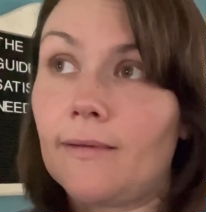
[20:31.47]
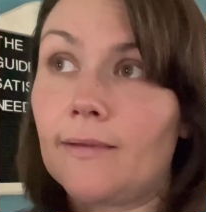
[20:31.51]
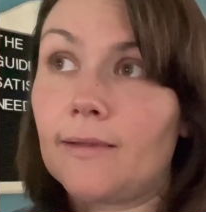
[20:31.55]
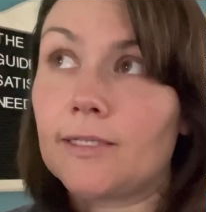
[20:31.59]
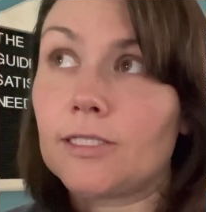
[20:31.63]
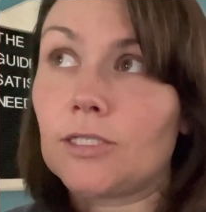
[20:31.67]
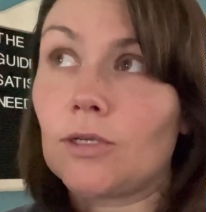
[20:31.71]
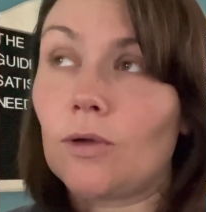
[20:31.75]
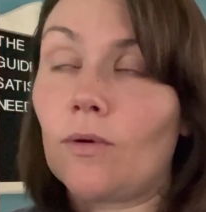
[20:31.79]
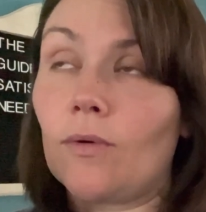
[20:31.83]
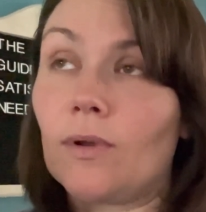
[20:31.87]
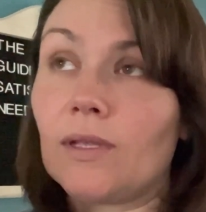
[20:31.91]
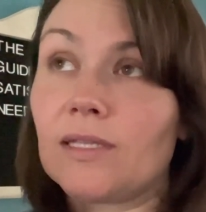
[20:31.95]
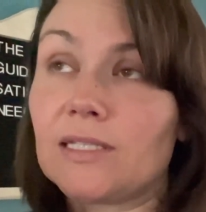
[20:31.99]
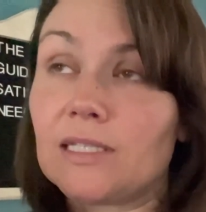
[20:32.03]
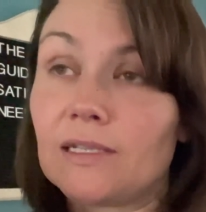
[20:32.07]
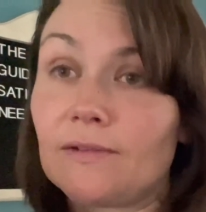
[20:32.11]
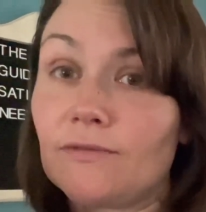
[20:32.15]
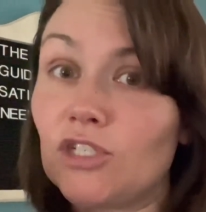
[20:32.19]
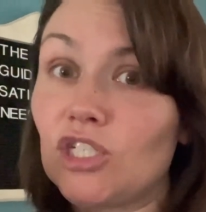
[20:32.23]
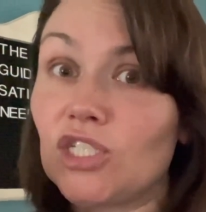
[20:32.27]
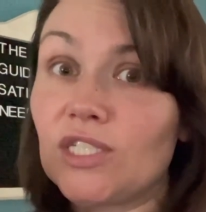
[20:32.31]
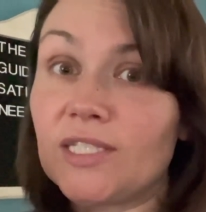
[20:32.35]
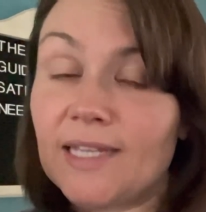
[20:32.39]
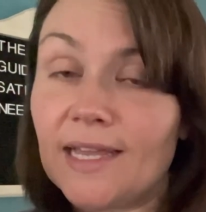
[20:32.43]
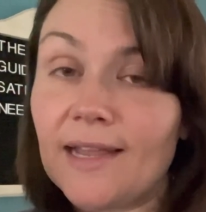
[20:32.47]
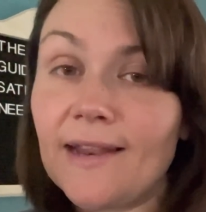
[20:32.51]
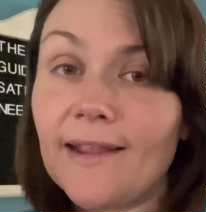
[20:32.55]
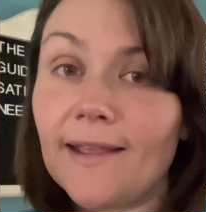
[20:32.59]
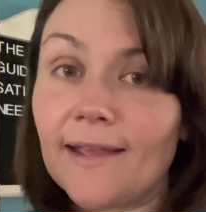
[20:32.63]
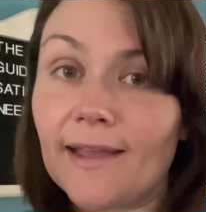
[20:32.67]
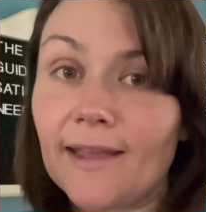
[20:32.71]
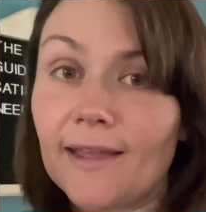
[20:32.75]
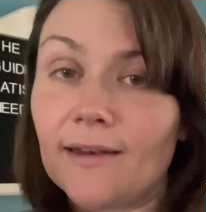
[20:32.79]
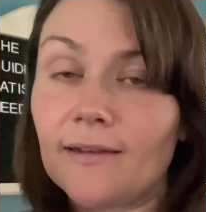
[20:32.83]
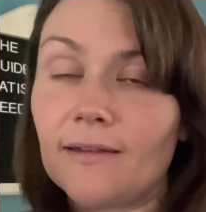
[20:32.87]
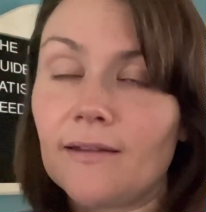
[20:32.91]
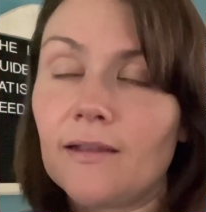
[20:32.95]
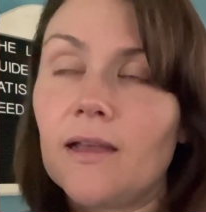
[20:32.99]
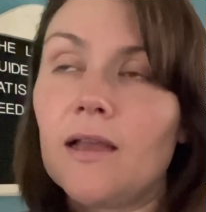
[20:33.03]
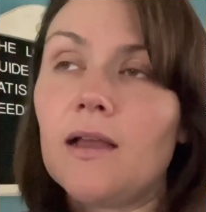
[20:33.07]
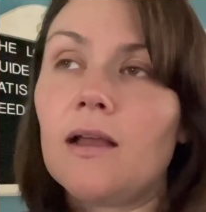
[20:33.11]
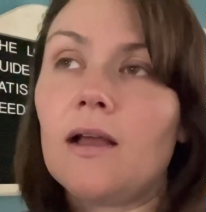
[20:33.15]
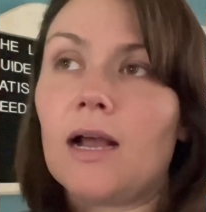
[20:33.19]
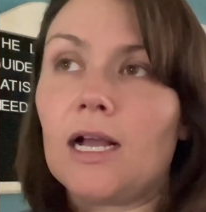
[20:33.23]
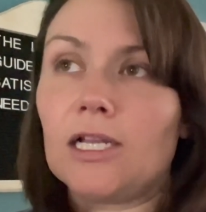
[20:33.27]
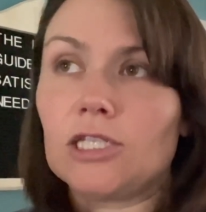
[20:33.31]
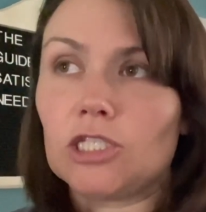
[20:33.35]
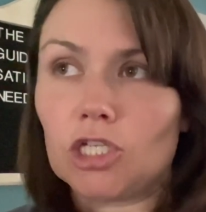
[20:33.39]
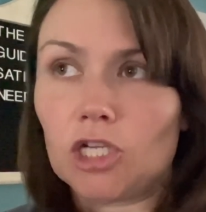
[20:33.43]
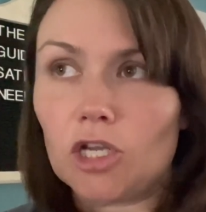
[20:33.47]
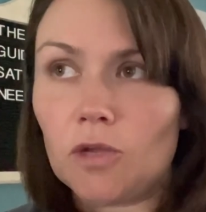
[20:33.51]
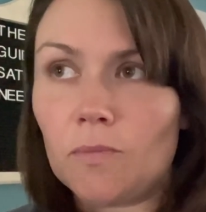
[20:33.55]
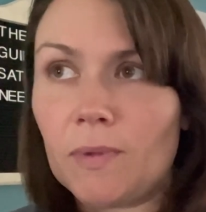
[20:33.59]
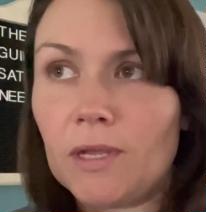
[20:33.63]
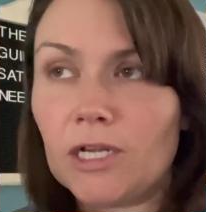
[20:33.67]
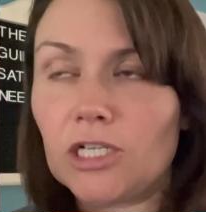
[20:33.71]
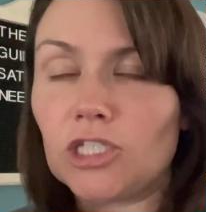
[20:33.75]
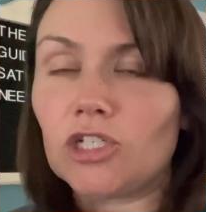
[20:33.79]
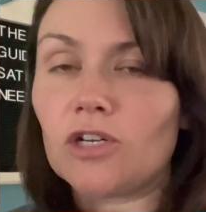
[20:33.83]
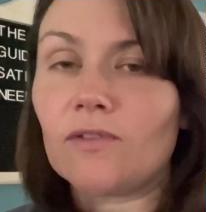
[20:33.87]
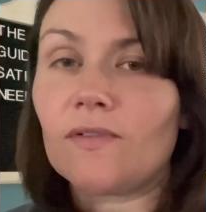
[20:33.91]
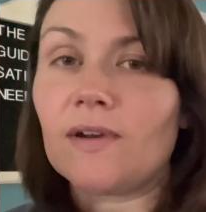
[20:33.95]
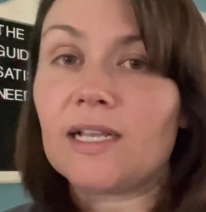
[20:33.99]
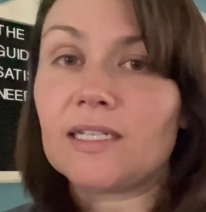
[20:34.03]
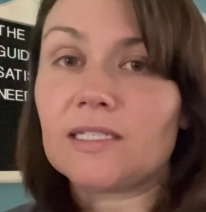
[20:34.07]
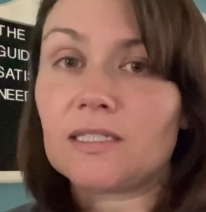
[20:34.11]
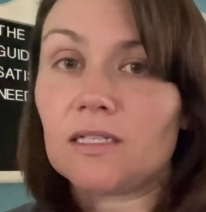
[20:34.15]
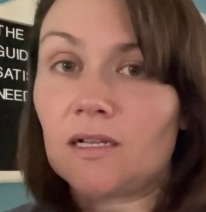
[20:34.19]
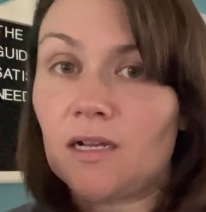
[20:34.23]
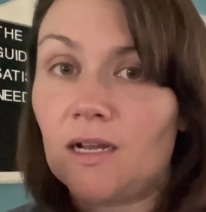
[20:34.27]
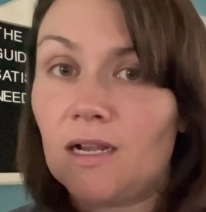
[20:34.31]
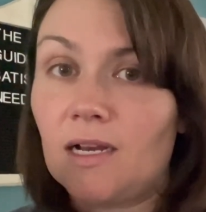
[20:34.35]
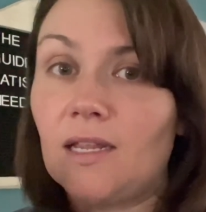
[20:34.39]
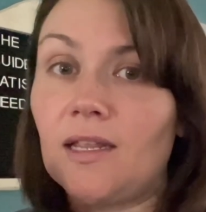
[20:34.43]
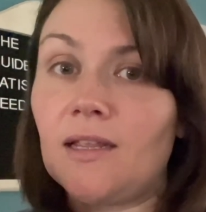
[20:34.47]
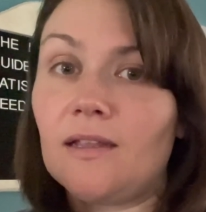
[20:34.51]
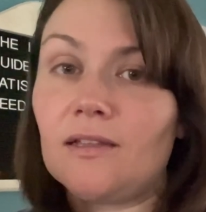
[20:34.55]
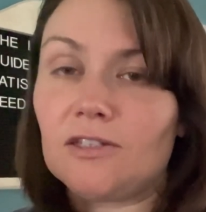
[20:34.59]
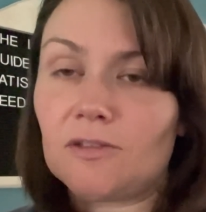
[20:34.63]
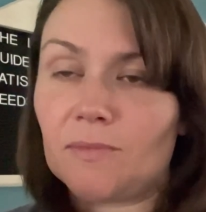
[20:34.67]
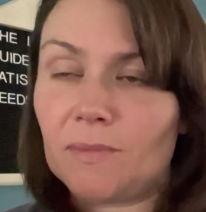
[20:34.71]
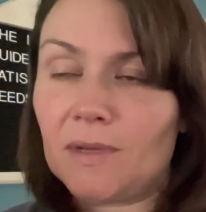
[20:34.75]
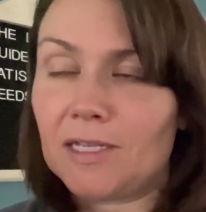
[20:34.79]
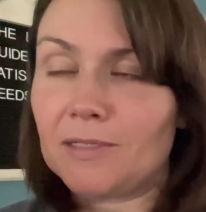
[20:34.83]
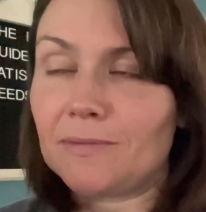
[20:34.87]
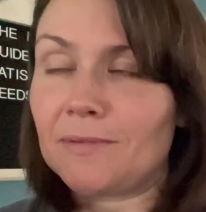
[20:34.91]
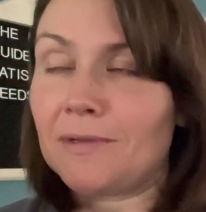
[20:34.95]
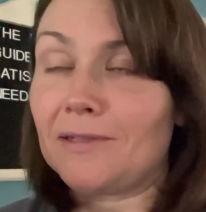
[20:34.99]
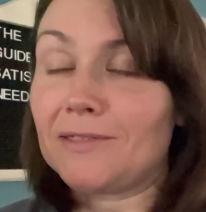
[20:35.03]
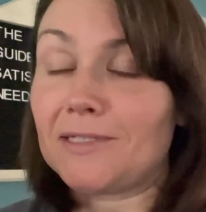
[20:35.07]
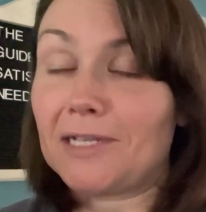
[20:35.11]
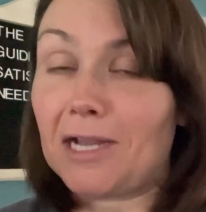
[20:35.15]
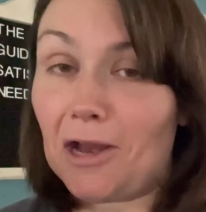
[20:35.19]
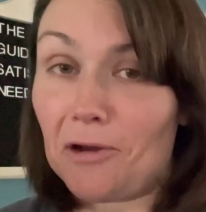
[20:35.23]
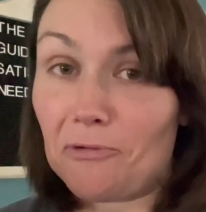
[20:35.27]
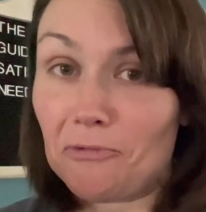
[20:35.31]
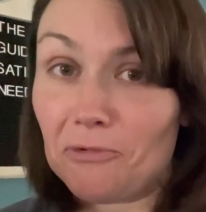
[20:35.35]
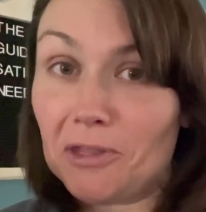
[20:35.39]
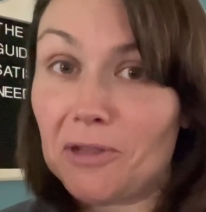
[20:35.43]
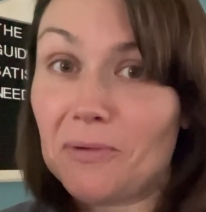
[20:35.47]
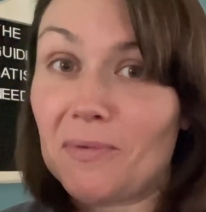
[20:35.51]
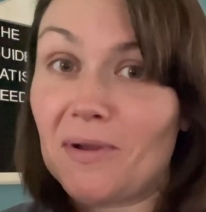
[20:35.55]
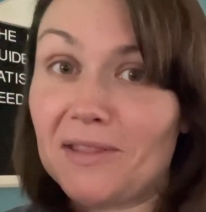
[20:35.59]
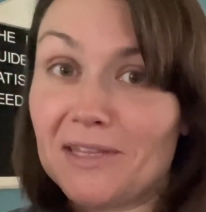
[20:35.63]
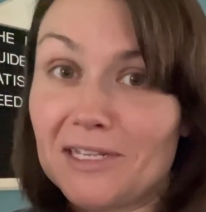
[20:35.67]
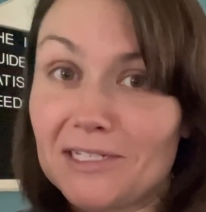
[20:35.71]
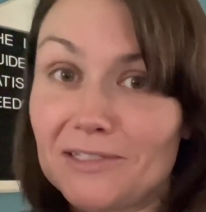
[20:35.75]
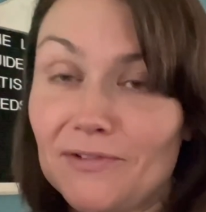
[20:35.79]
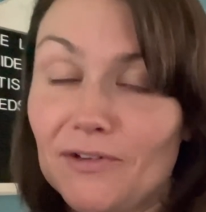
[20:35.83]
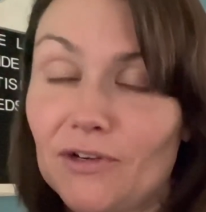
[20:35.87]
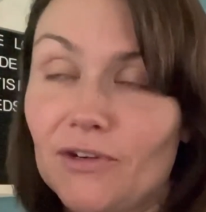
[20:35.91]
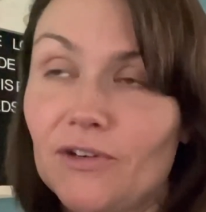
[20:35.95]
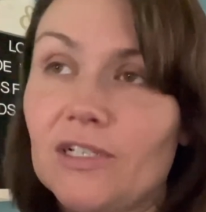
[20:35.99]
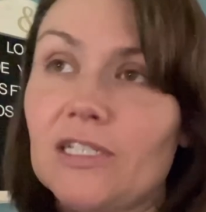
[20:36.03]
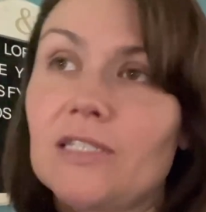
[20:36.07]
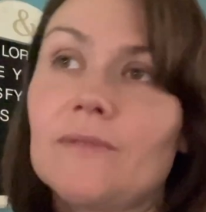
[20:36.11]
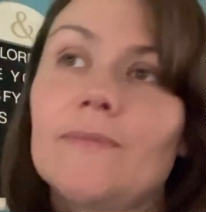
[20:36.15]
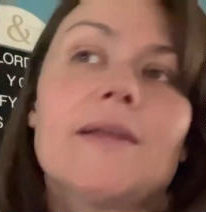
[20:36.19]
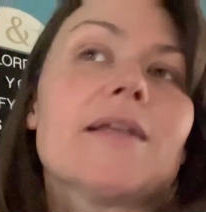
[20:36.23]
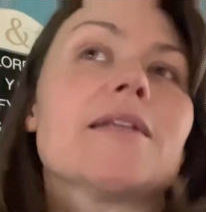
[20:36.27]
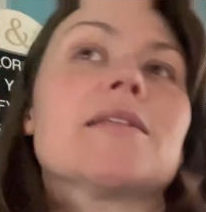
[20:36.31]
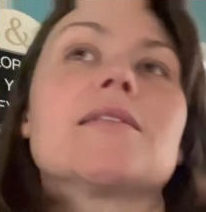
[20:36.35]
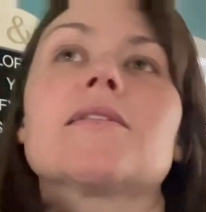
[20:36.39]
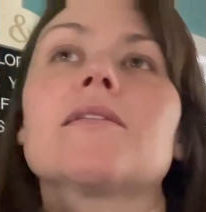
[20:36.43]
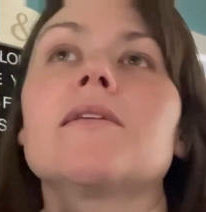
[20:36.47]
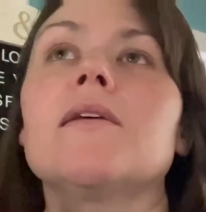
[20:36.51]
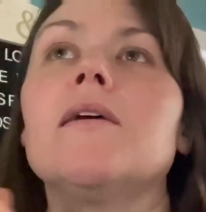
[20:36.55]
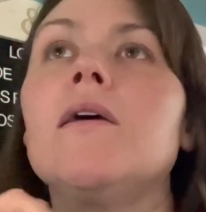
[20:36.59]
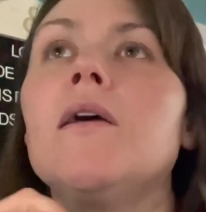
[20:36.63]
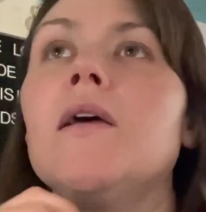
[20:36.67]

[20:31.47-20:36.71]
So instead of just getting it, I took a picture of it and I said, honey, to my husband, I was like, I really want this for Christmas.